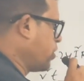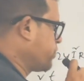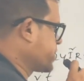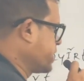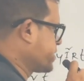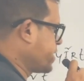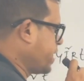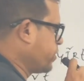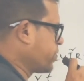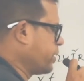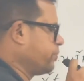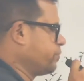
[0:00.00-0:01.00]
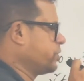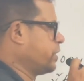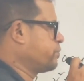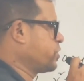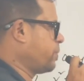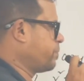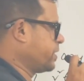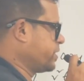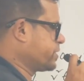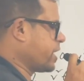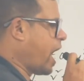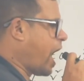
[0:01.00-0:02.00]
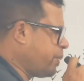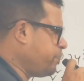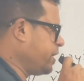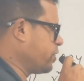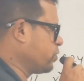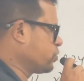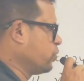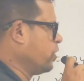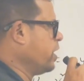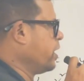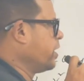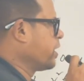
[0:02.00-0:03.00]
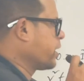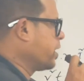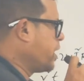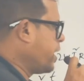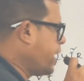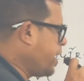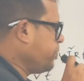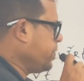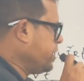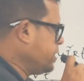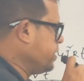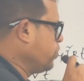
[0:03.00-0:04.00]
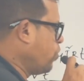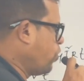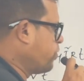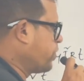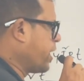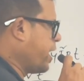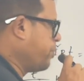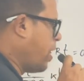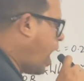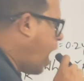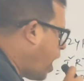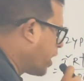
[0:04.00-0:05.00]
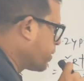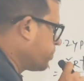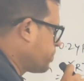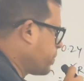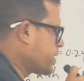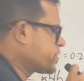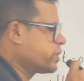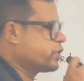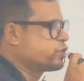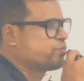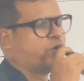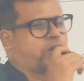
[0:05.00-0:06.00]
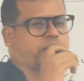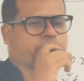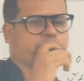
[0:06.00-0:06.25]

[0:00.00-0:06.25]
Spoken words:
of cells, then you can apply this. I equal to NE over NR plus small